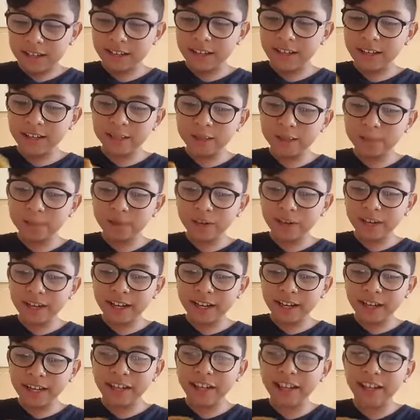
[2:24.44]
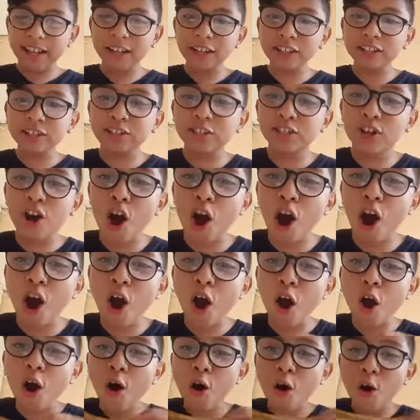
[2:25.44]
It looks pretty. It looks
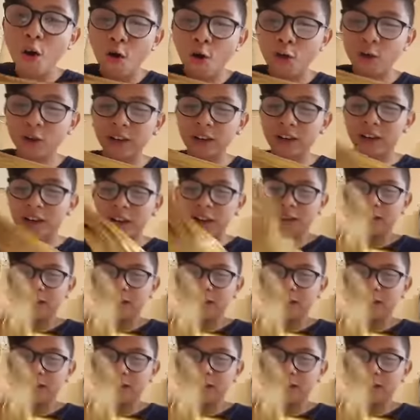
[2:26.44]
gold.